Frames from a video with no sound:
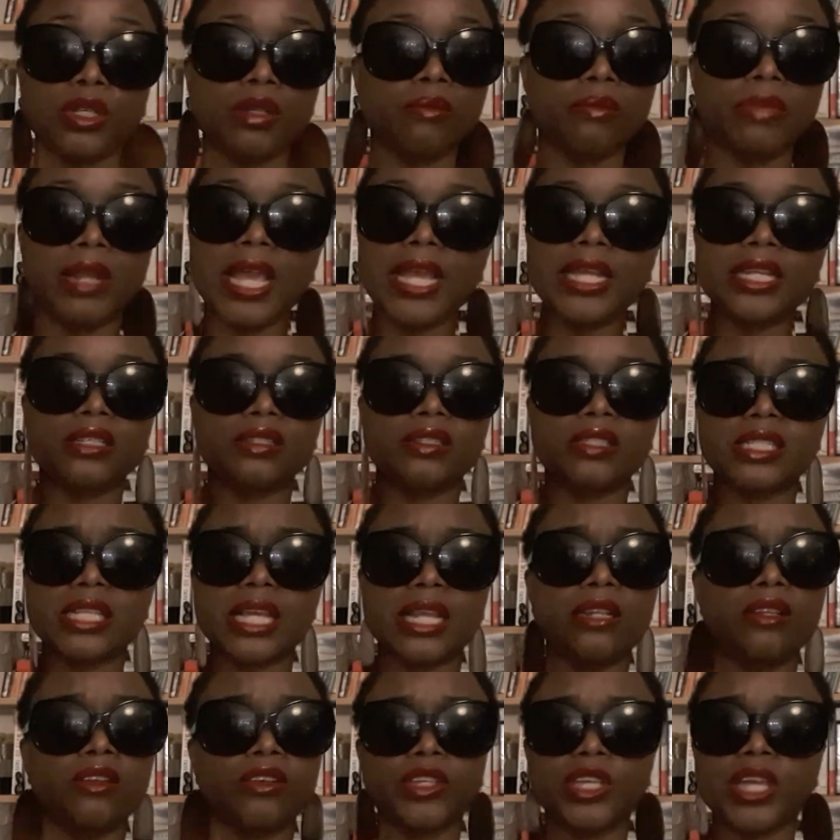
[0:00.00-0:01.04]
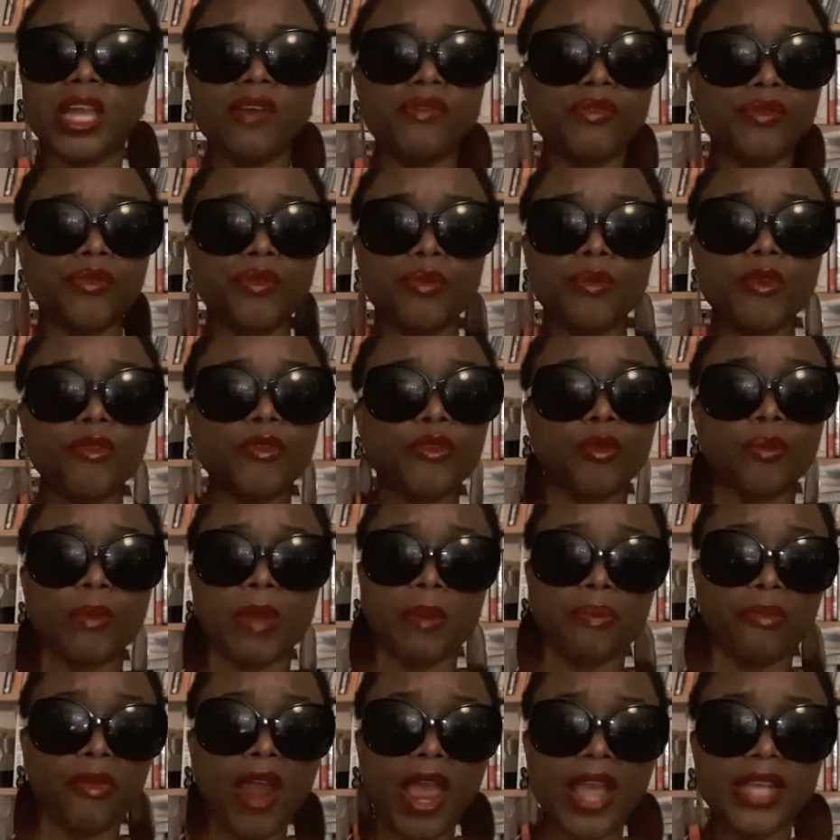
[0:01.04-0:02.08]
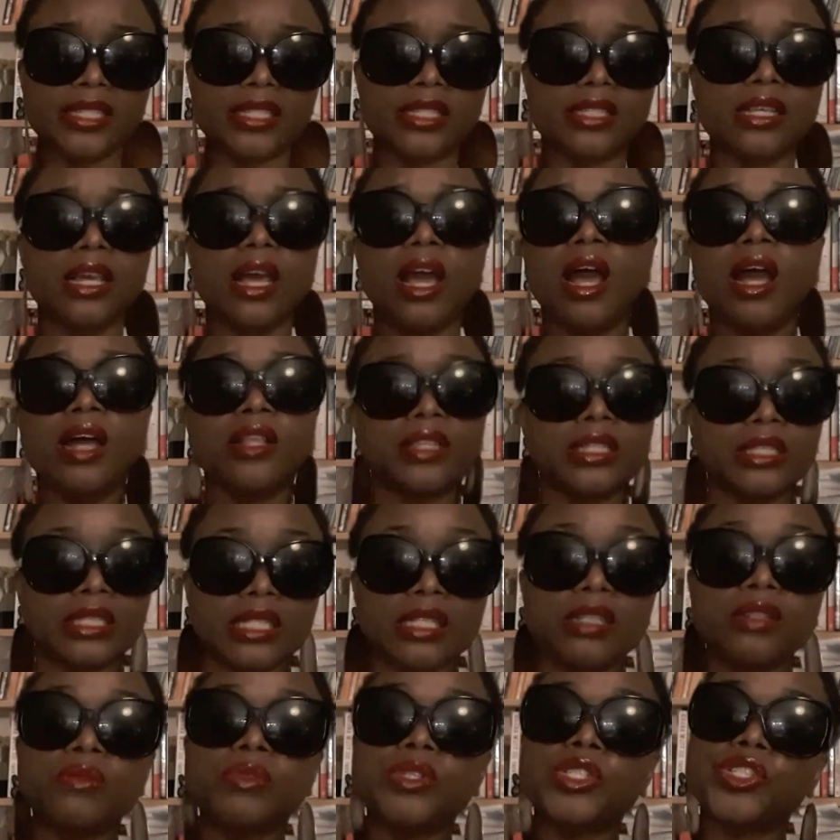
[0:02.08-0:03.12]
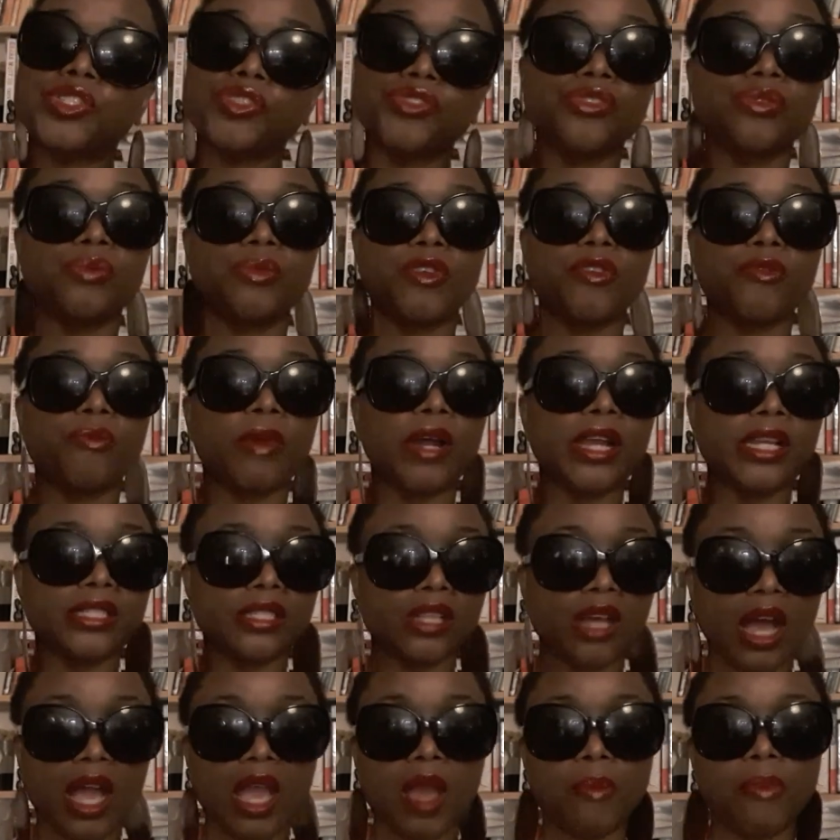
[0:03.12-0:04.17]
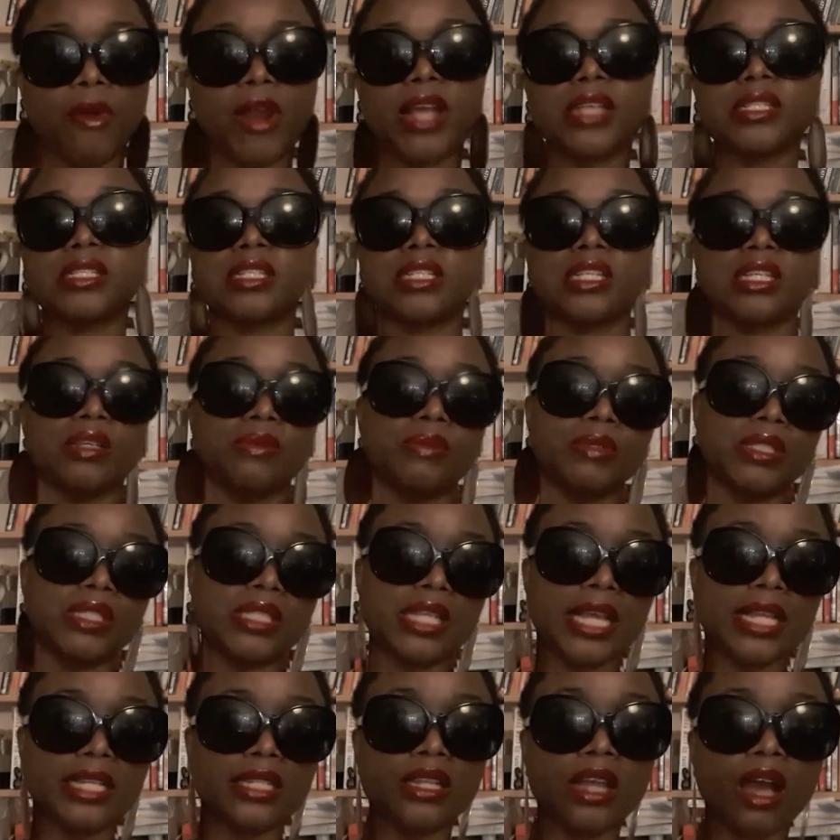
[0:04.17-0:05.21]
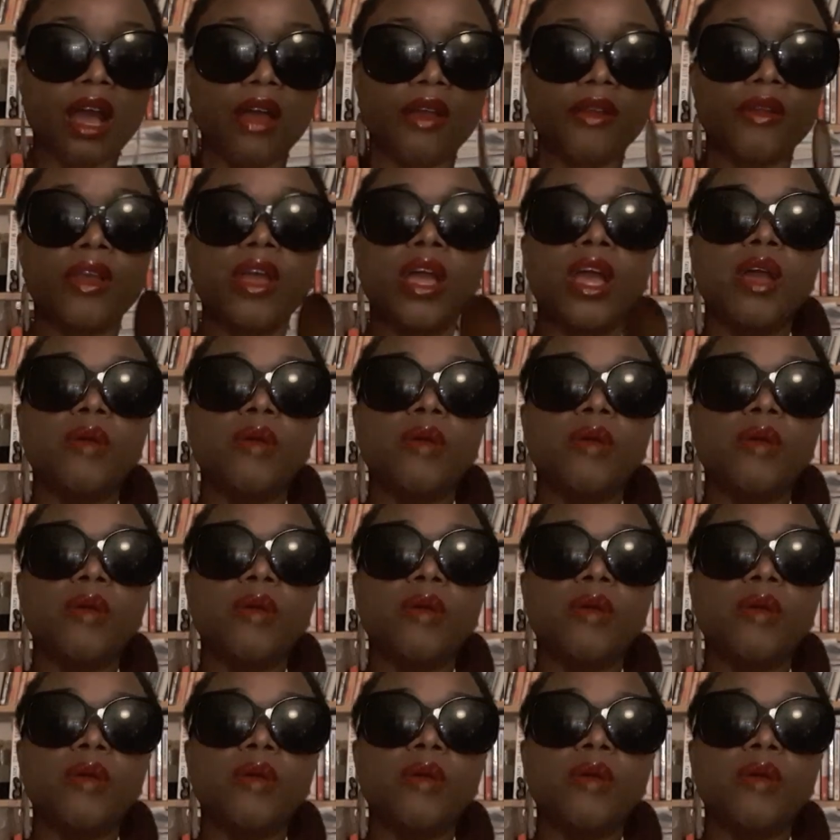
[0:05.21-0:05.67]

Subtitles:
and complain and they'd say, look, you haven't removed all my breasts. The deal was you remove my entire breast, and he would say no.